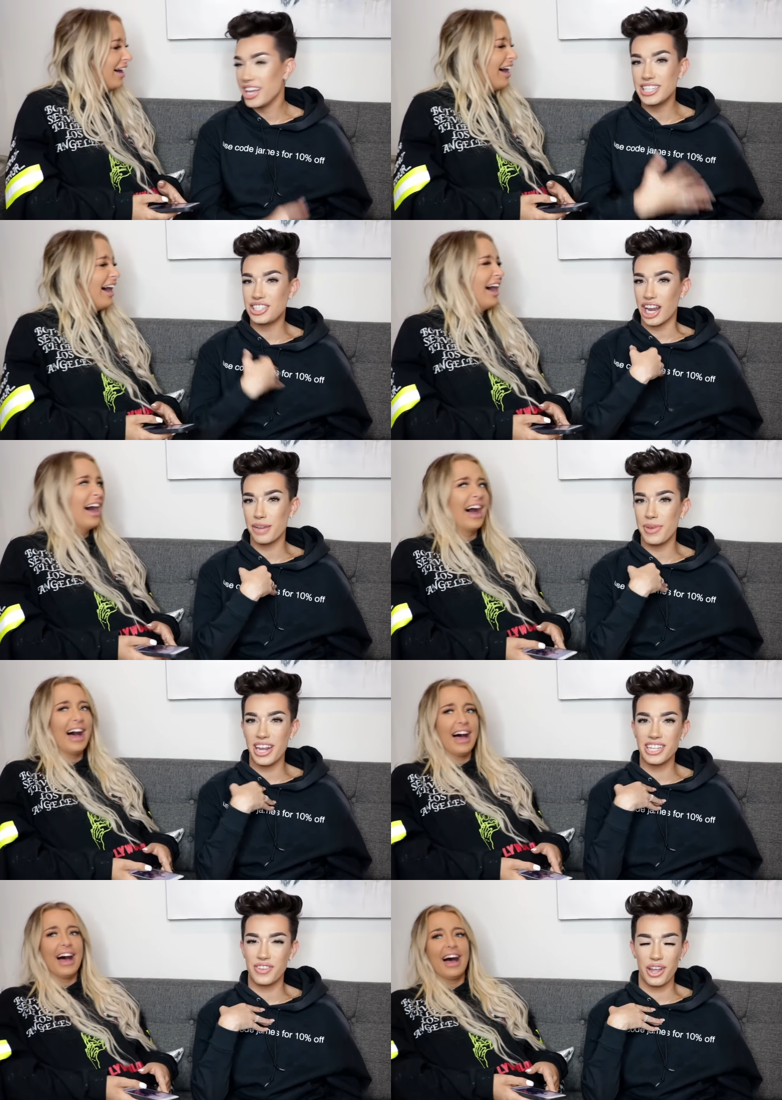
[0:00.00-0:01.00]
Speaker 1: He's shaded
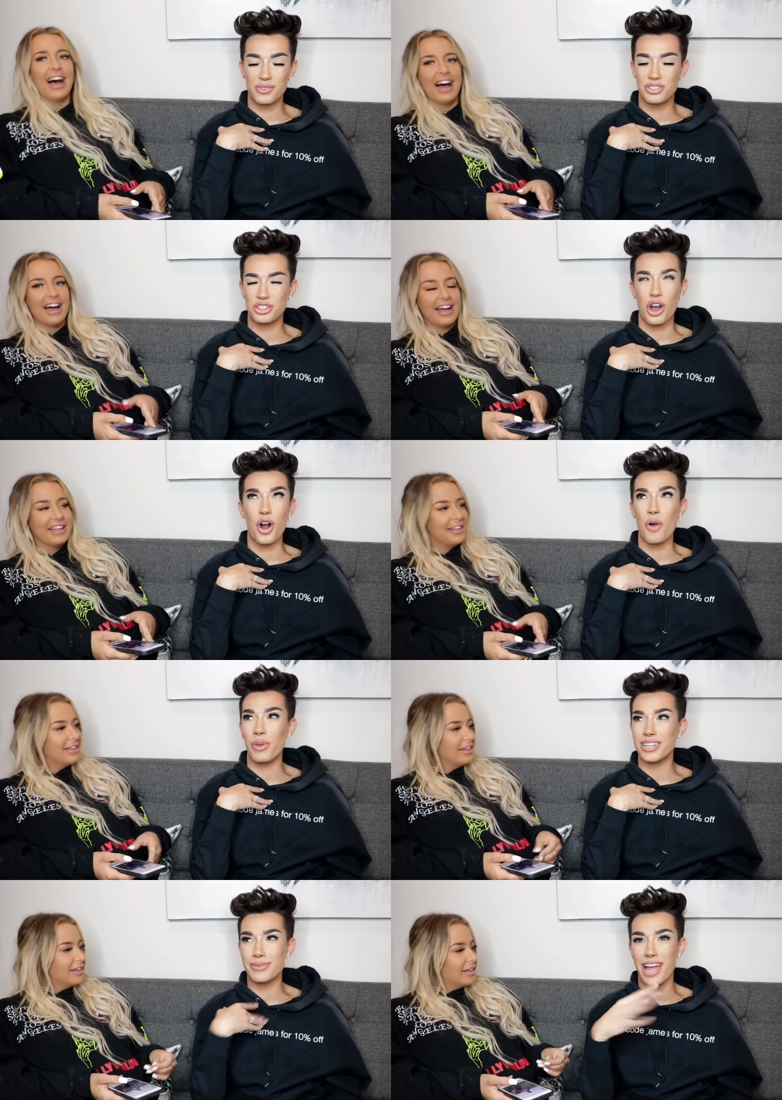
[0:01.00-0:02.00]
me in his videos so
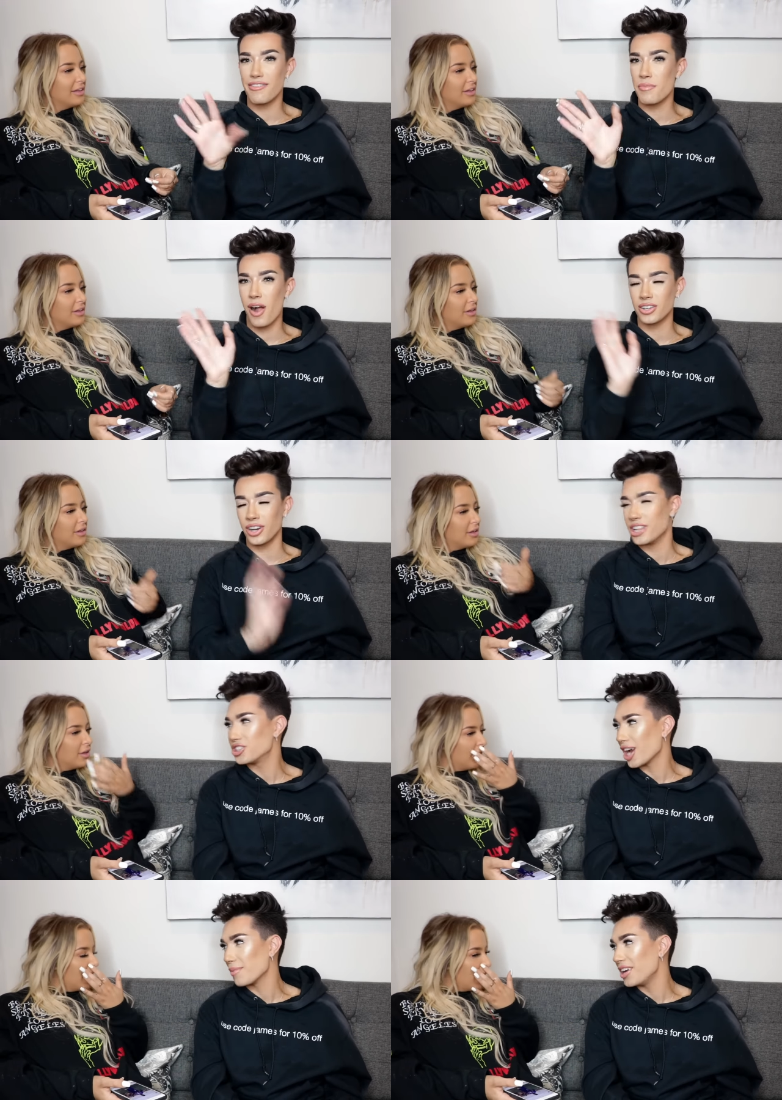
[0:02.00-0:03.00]
many times. I haven't blocked on
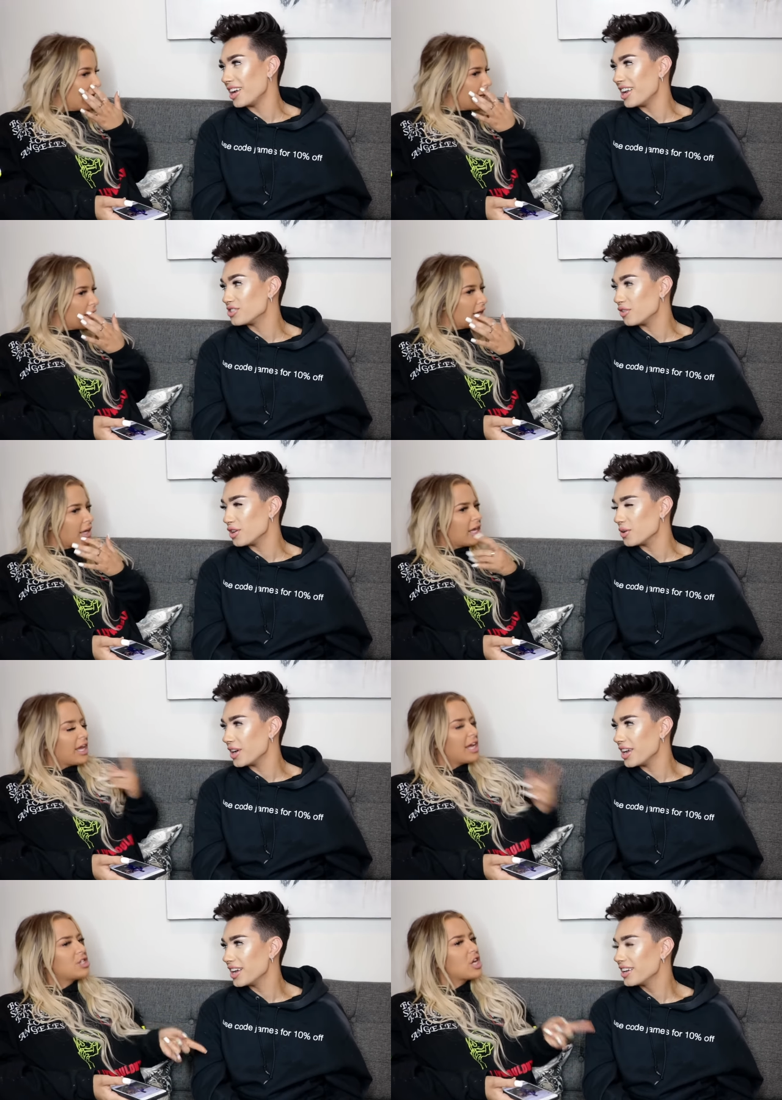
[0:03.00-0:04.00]
Instagram in, in his reviews.
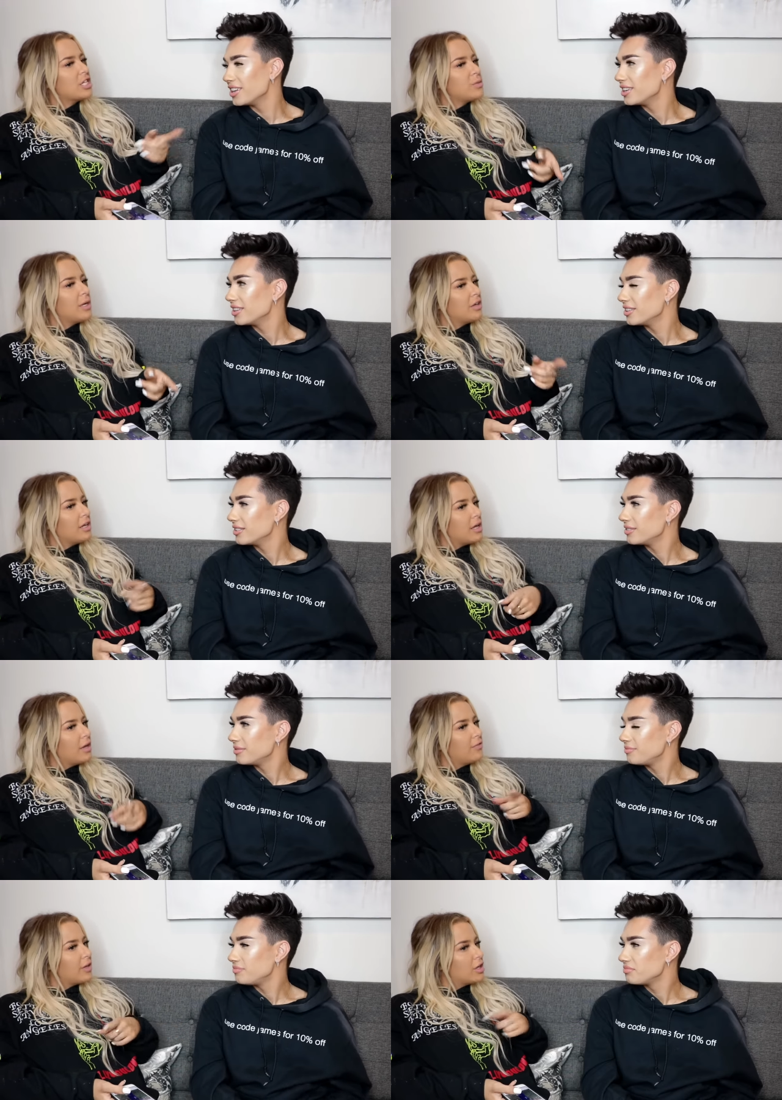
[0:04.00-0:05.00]
He
Speaker 2: shades me in,
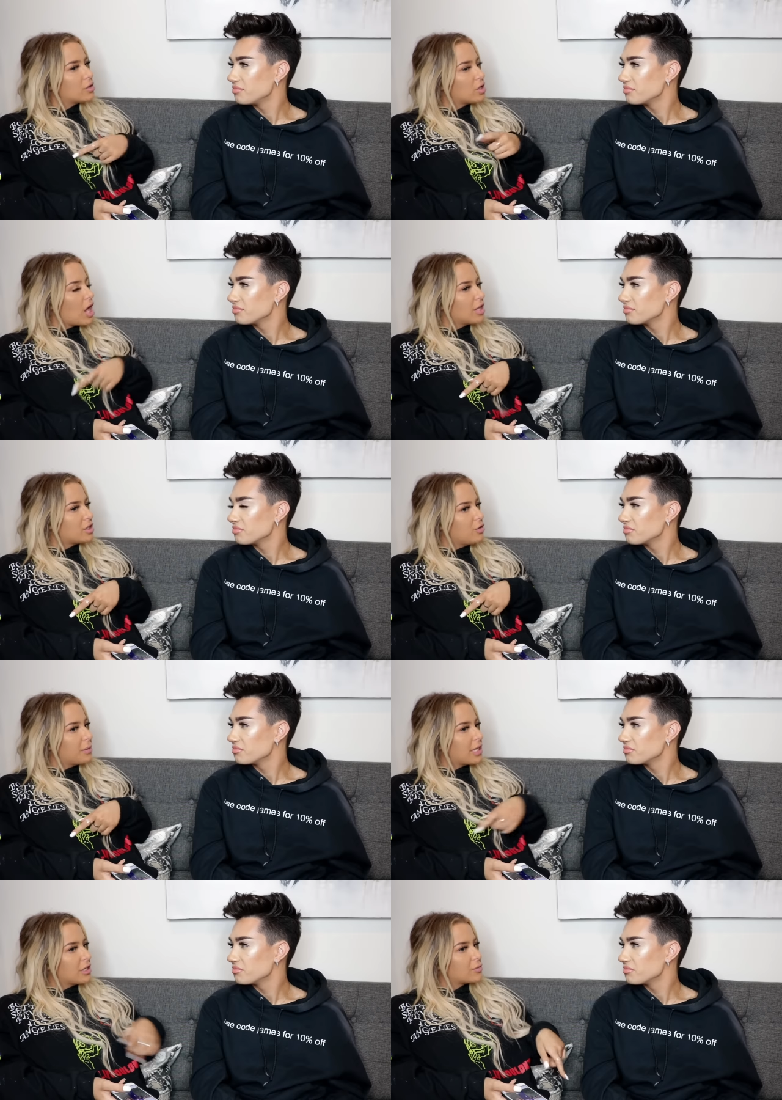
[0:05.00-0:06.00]
in videos a lot too,
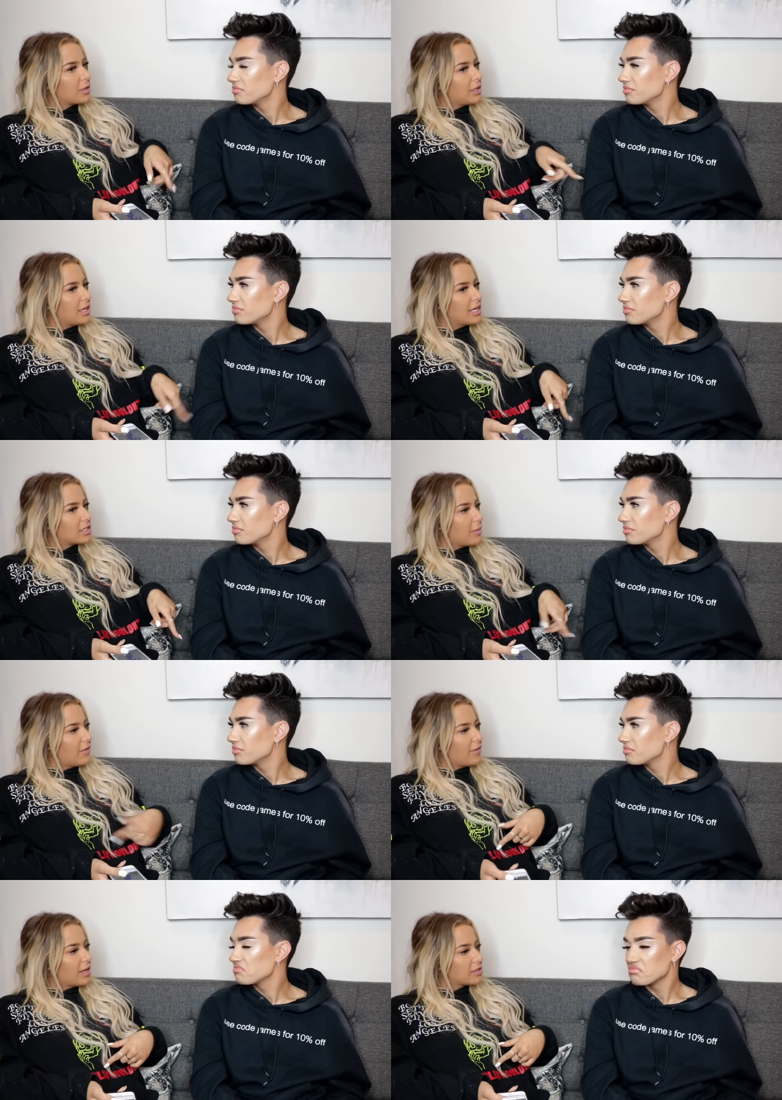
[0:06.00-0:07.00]
but then is really nice to
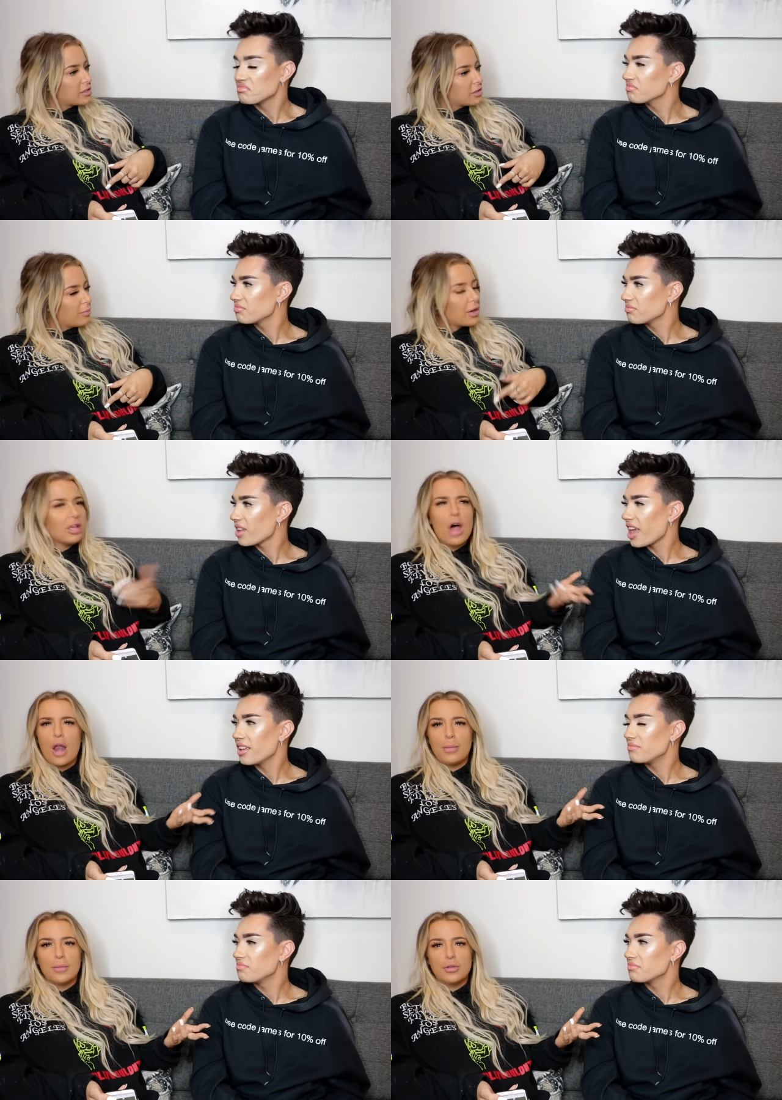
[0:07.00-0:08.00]
my face. Mm -hmm. But a
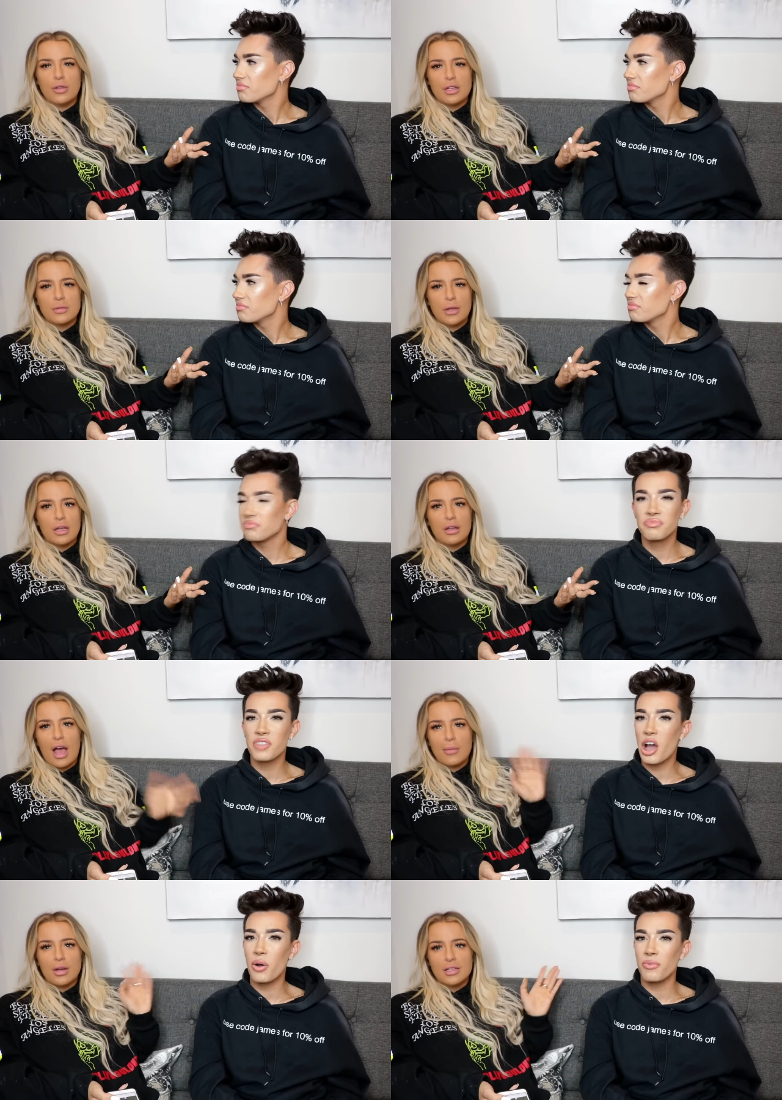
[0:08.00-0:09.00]
lot of people do that to me. Mm,
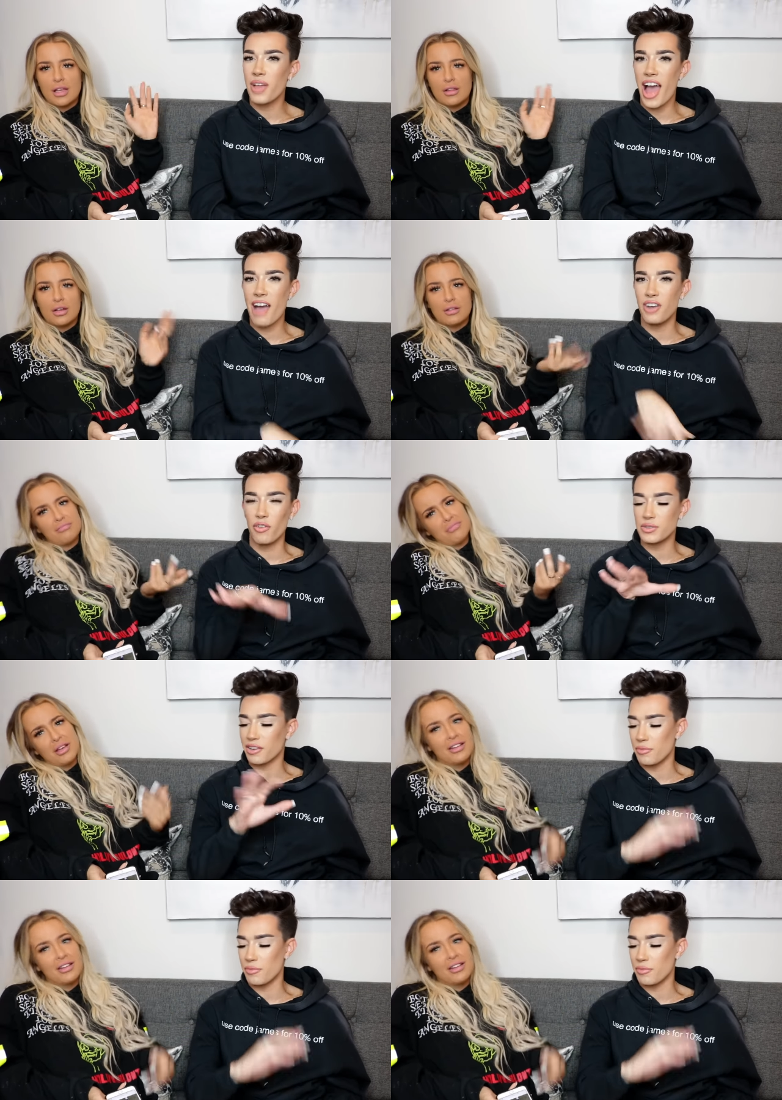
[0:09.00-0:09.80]
Hi, Brandon Taylor. I
Speaker 1: have no respect